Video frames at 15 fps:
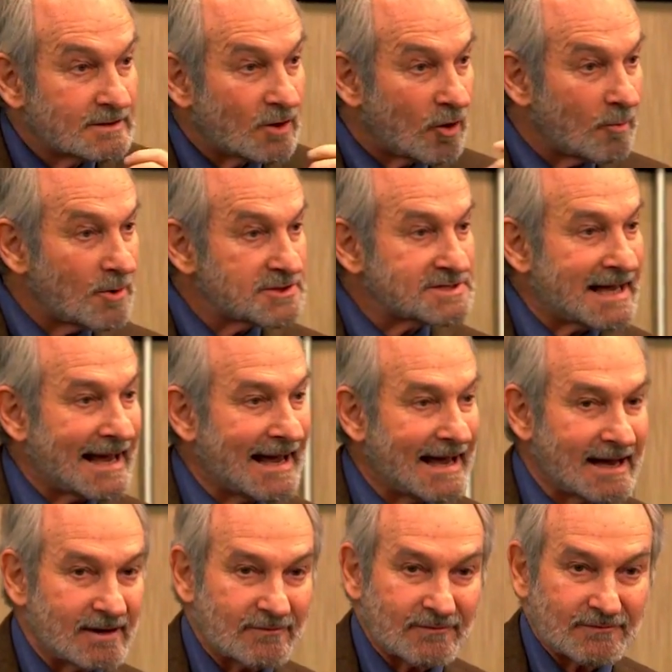Almost
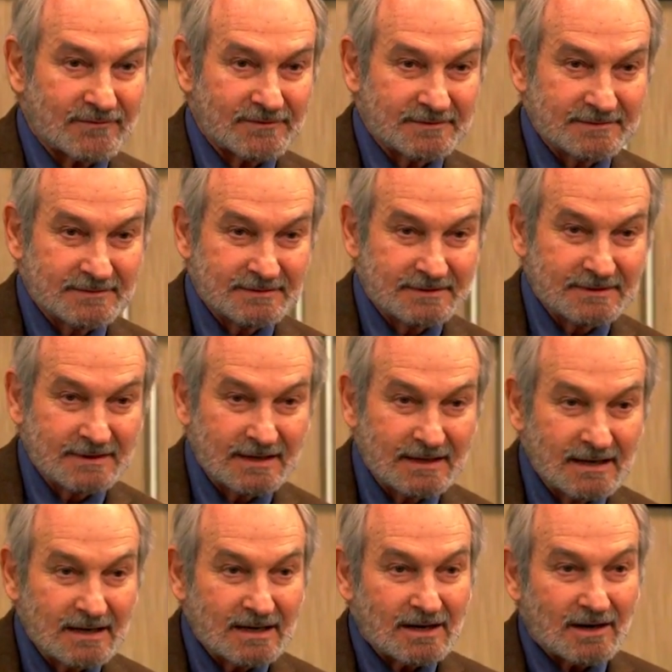half
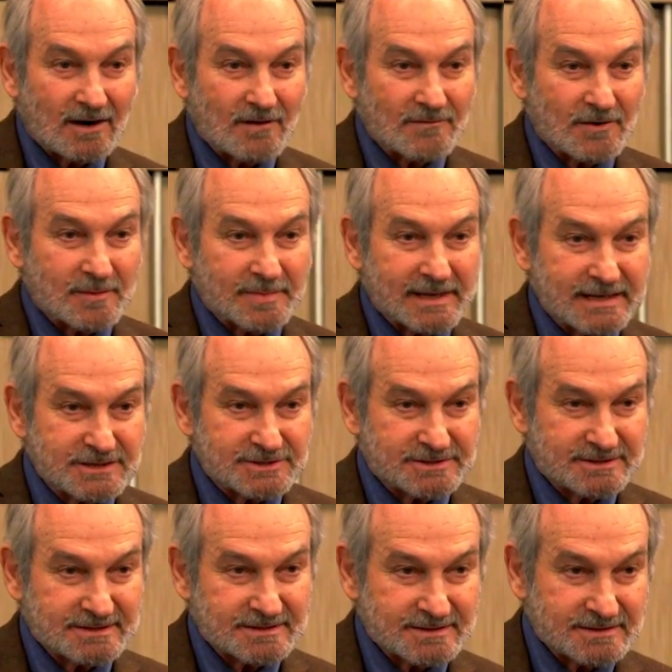of our
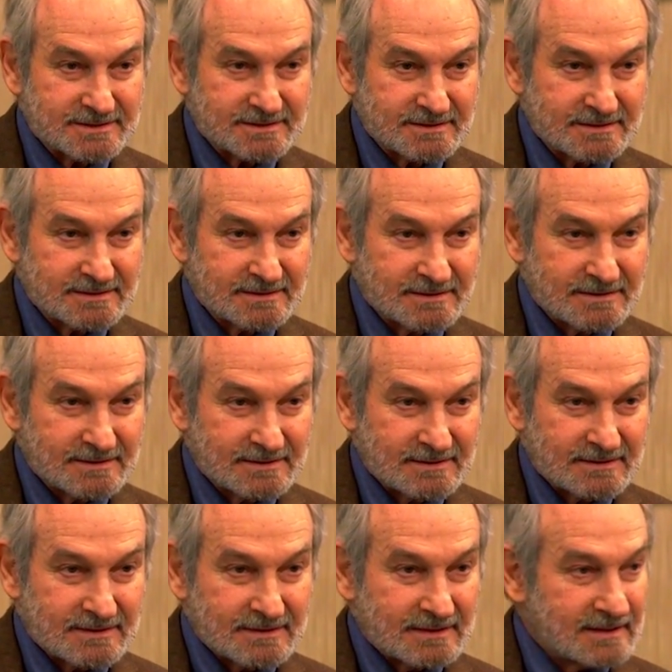patients
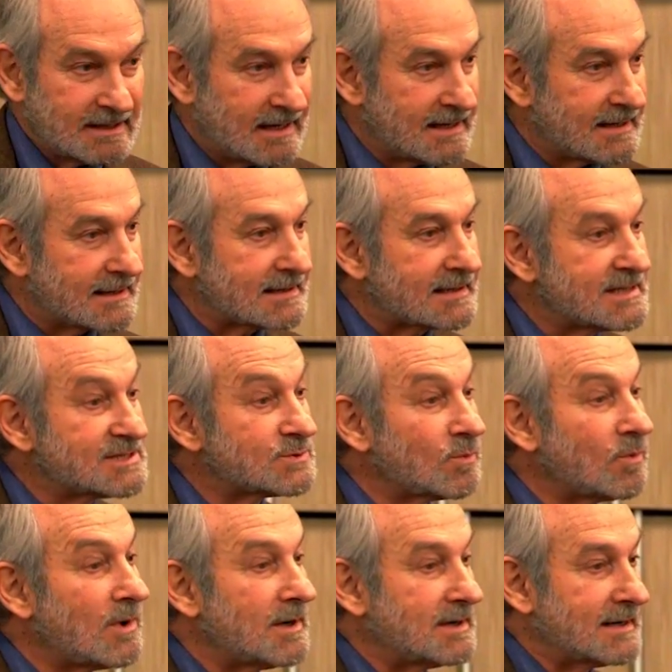had at least
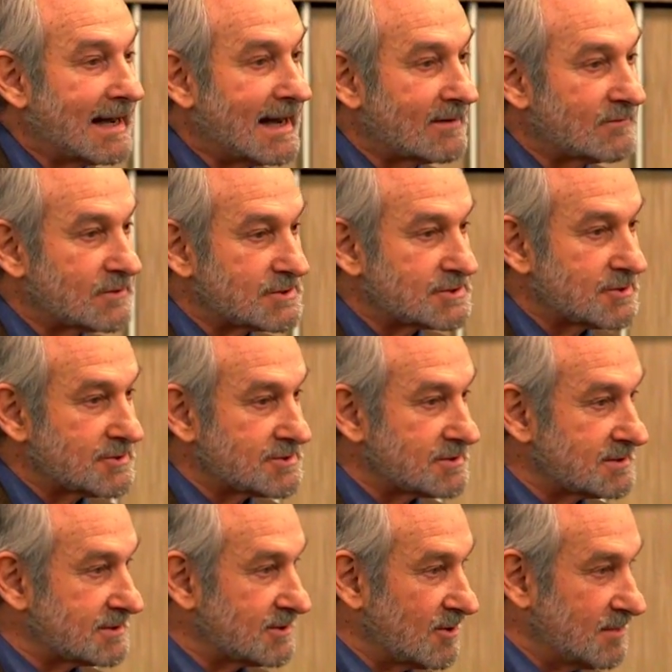one adverse
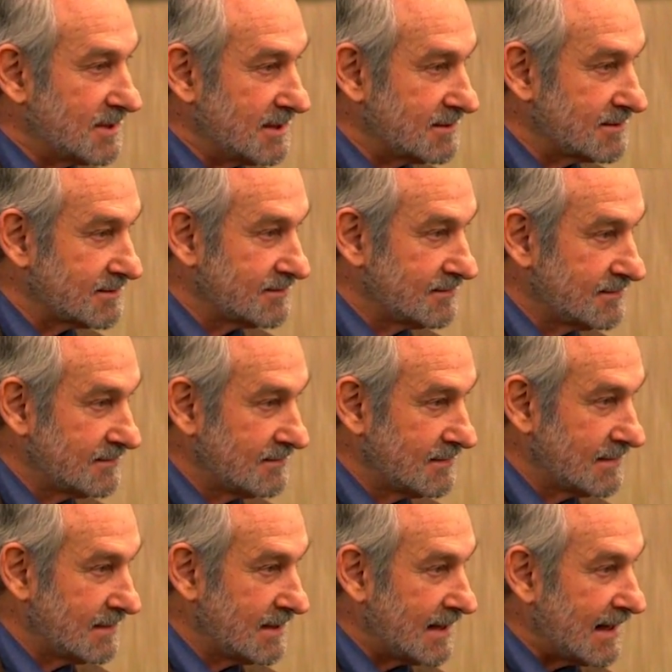social determinant.
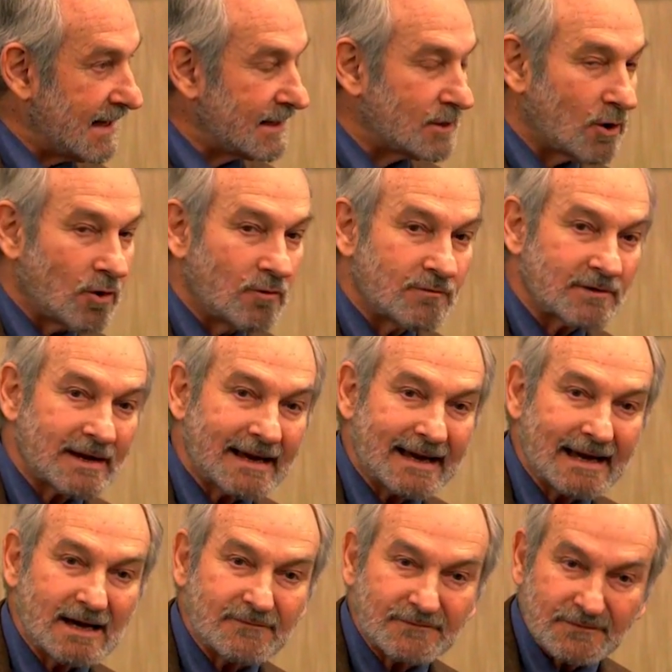And over
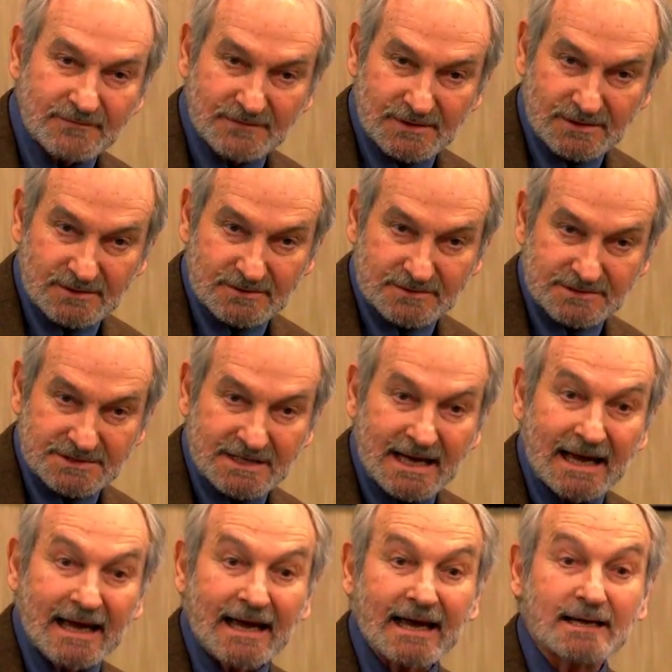half of those
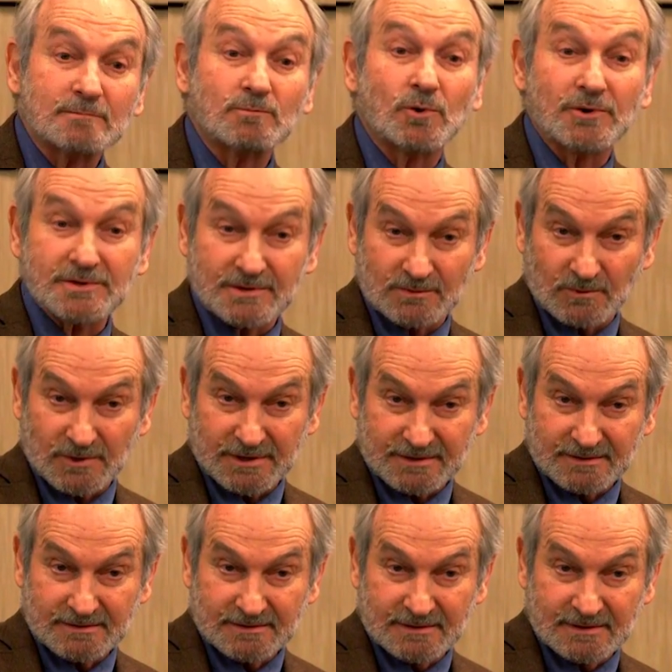had more than
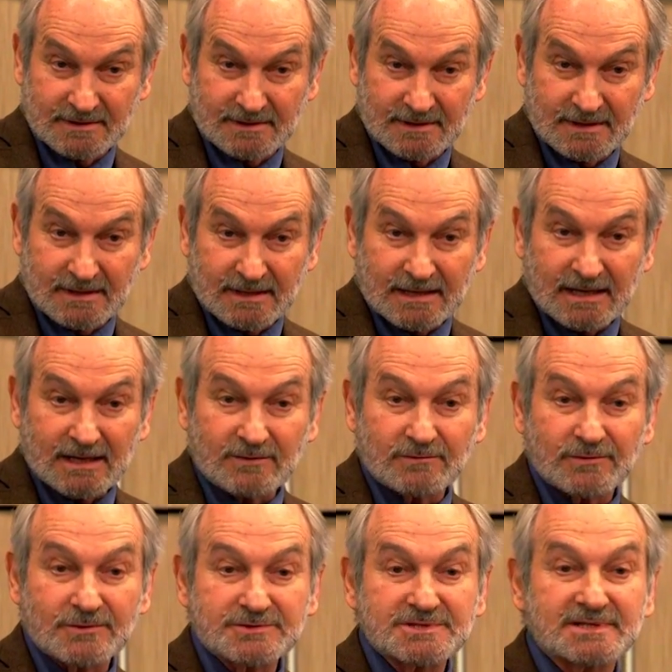one. And
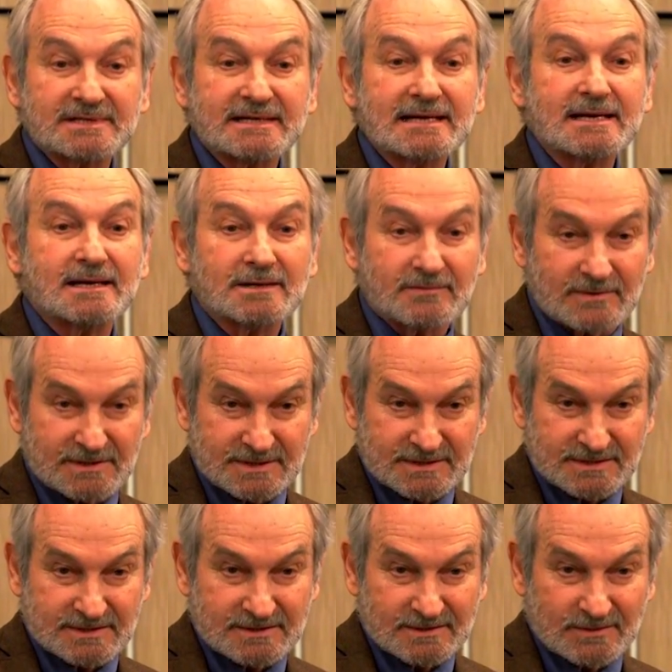virtually none of
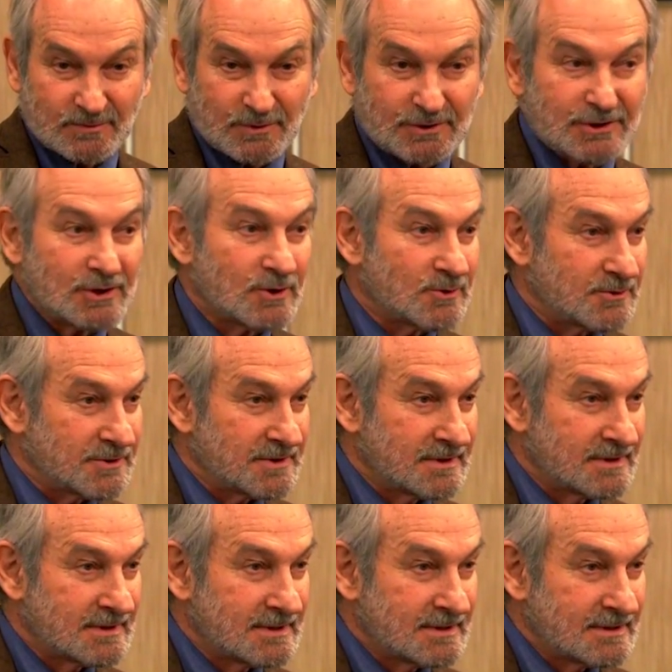these were known
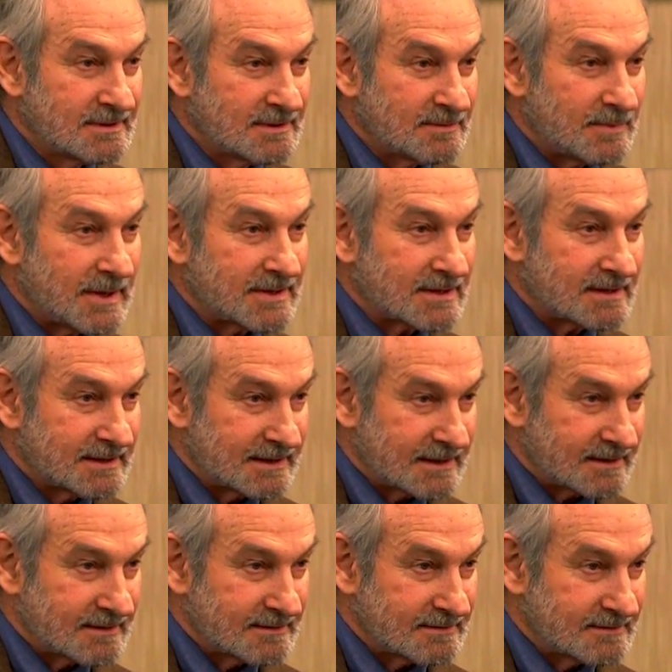by the
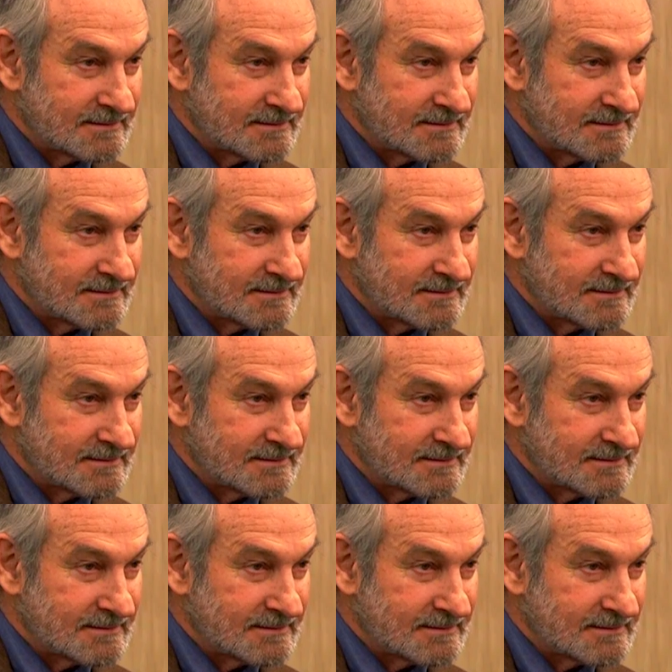clinic,